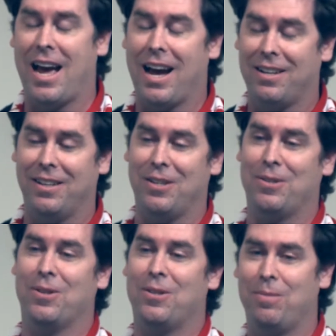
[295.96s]
act like you're
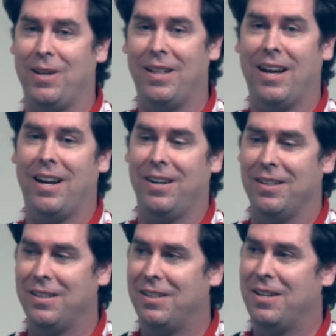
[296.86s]
supposed to be there
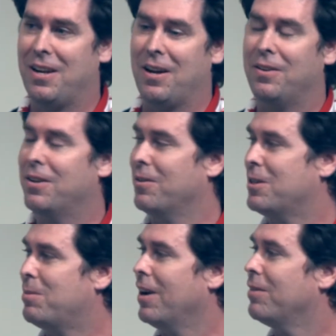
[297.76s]
and, you know, you're
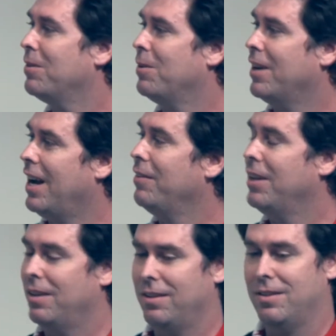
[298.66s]
respectful and what have you,
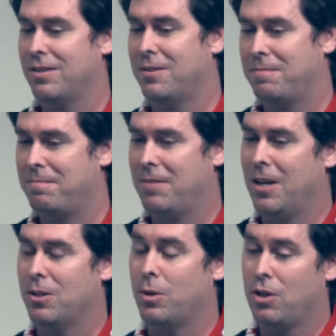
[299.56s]
it just, you
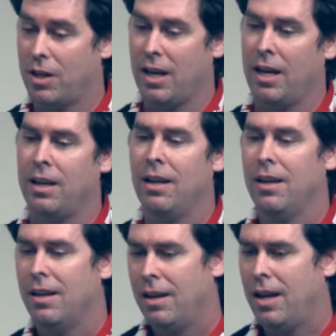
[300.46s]
know, so we took it in.
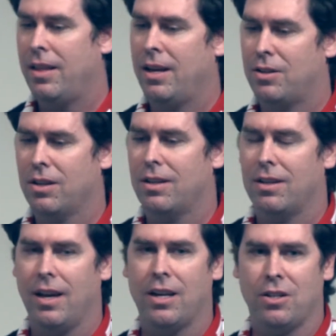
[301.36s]
And then it took
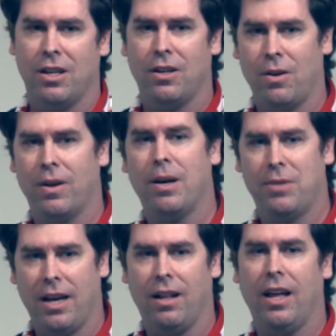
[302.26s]
actually going up
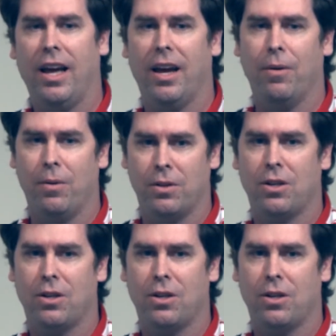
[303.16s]
to LA. I went with